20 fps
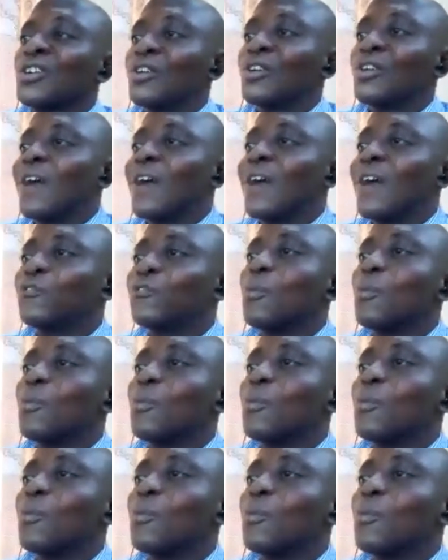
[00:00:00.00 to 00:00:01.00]
You have
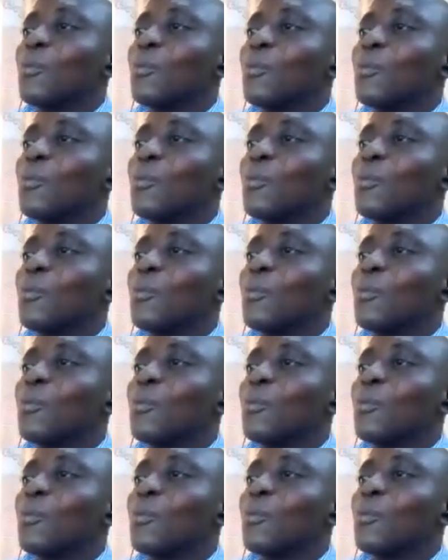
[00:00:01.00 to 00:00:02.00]
to make use of
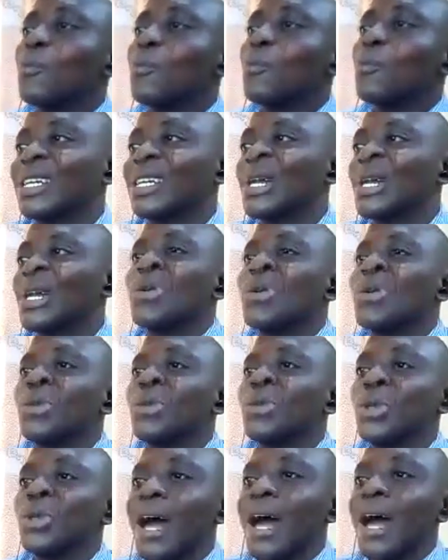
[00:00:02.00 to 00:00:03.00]
local leaders.
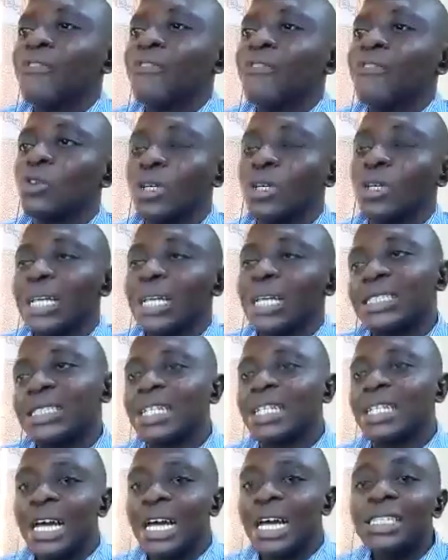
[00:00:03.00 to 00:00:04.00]
You have to
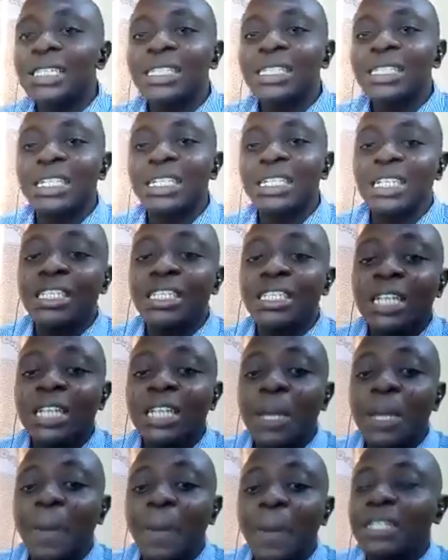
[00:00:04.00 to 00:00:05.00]
understand that
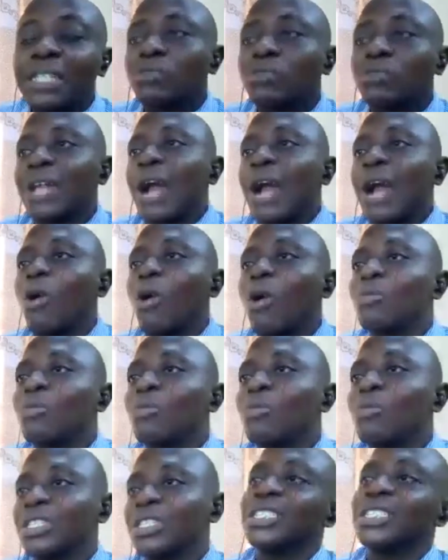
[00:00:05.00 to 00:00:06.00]
in a particular
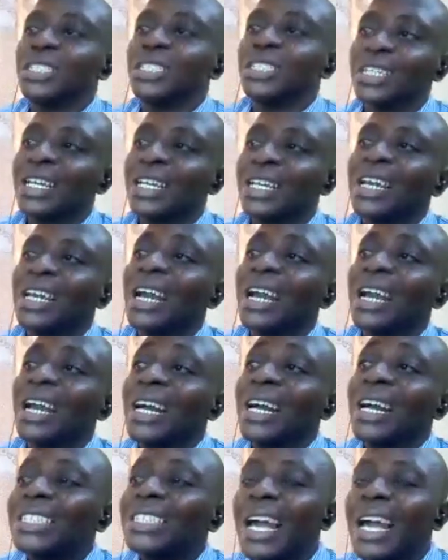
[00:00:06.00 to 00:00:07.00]
community,
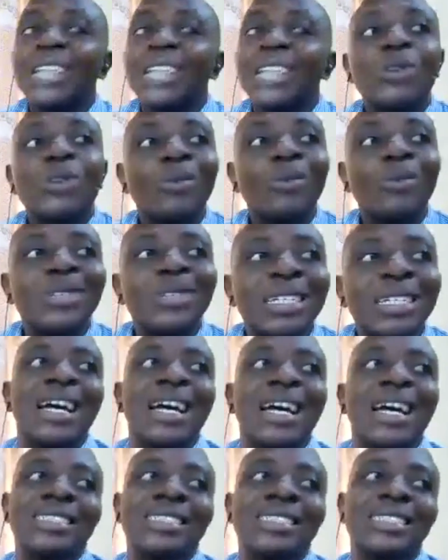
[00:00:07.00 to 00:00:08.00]
there are some
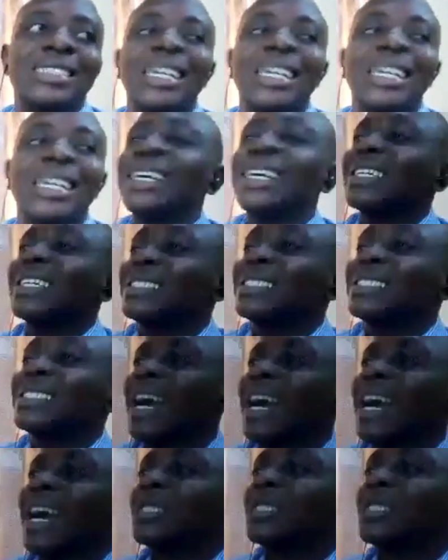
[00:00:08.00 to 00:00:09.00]
leaders
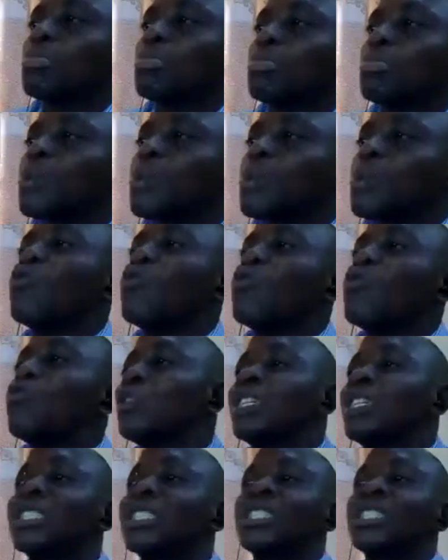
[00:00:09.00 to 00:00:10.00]
that
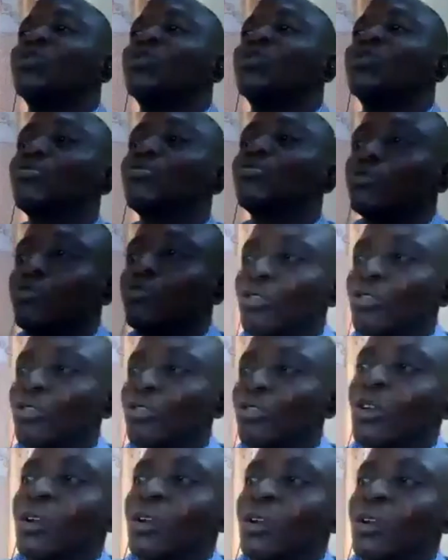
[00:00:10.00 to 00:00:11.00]
people will listen to.